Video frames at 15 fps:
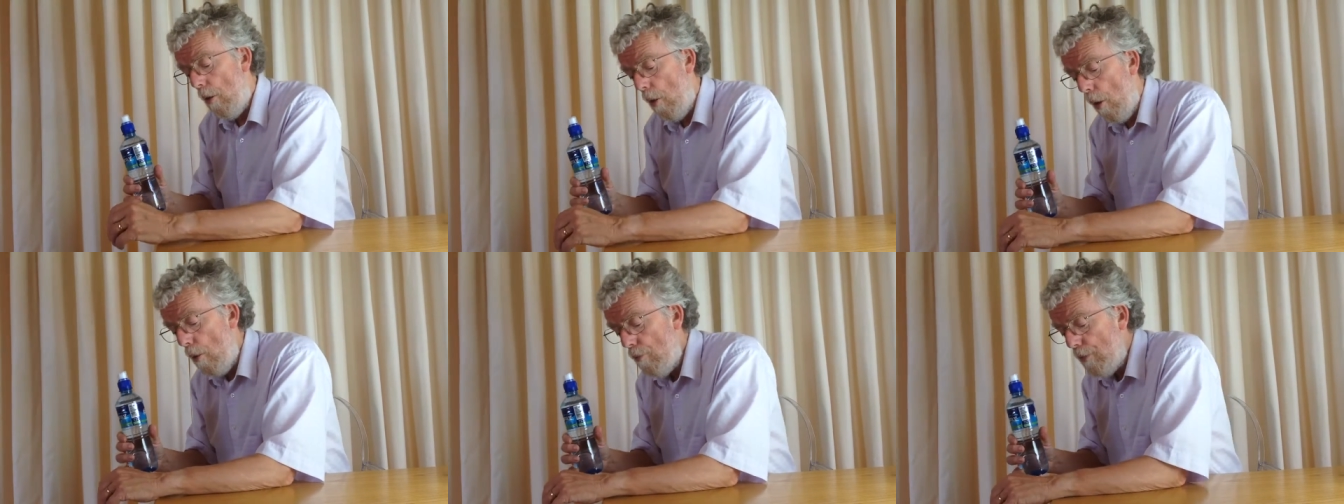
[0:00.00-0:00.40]

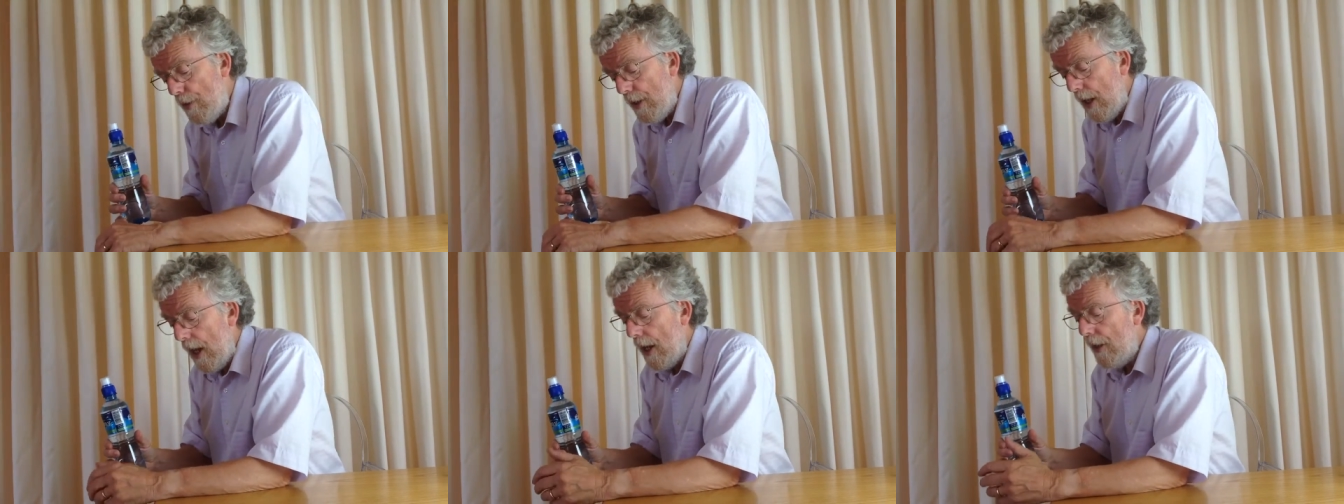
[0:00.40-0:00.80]
over
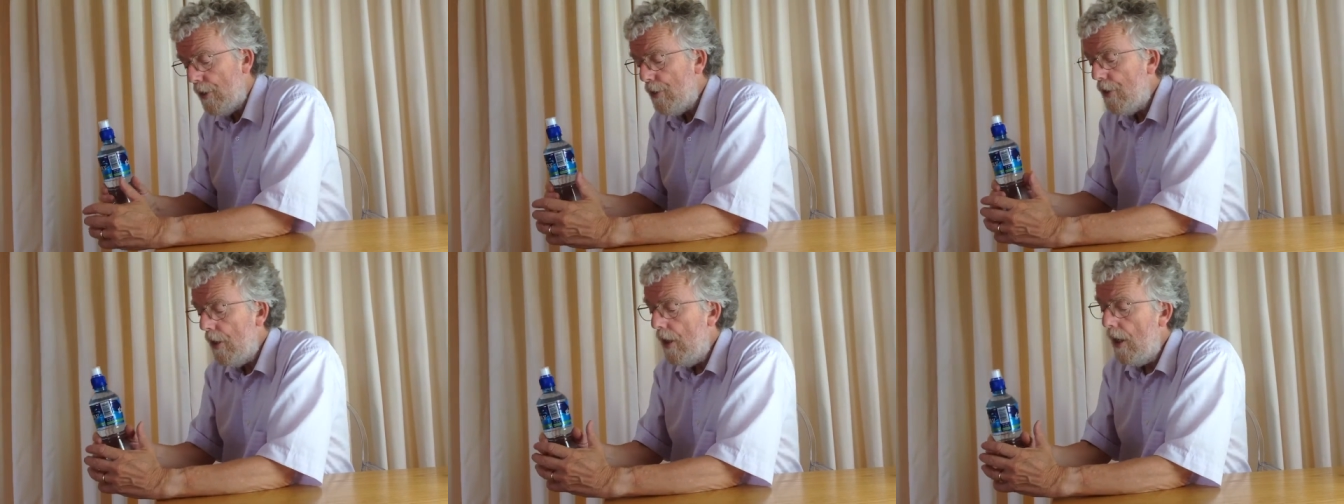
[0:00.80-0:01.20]
the edge,
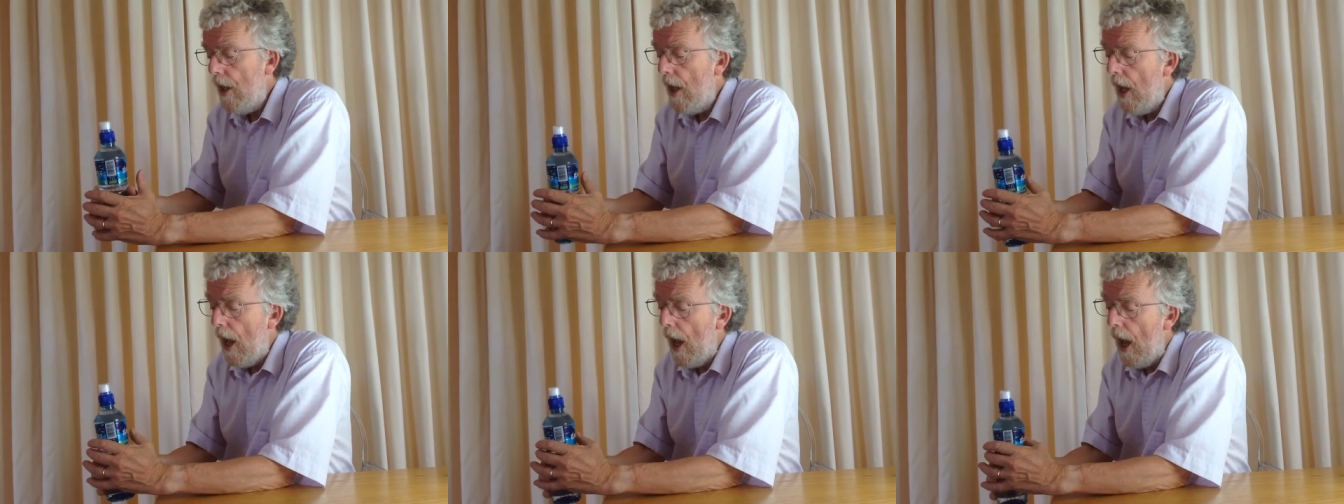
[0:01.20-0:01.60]

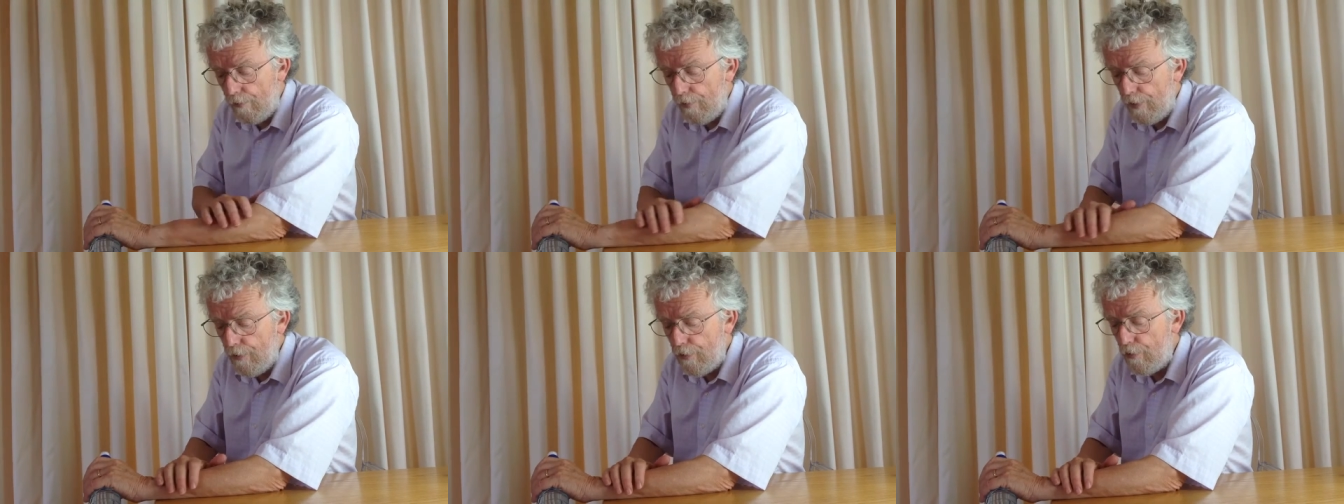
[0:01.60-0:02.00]

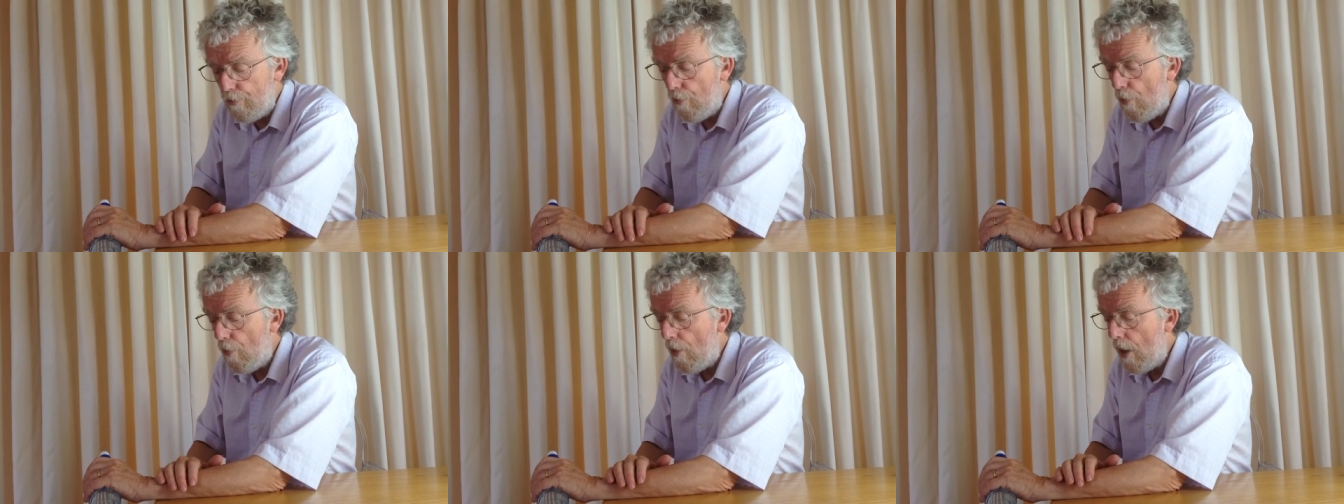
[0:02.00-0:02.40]
fix your
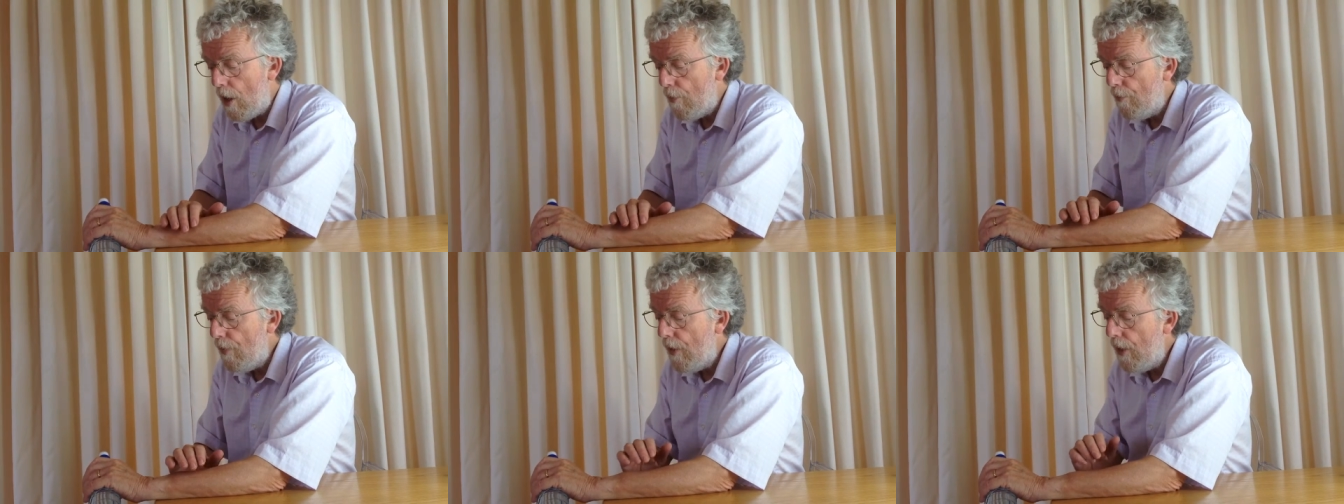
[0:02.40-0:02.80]

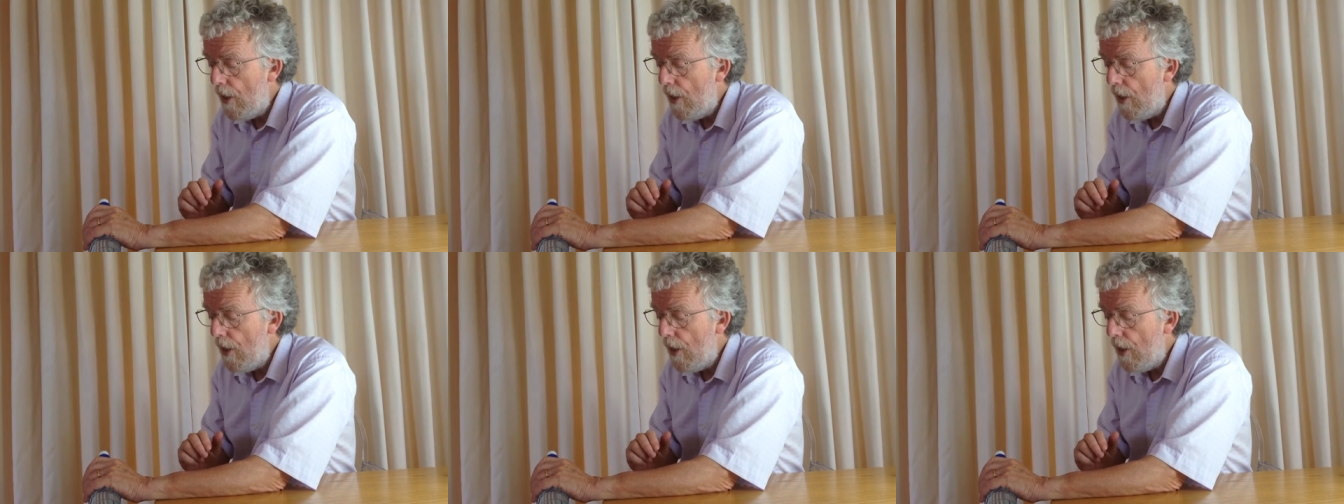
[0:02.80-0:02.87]
forearm,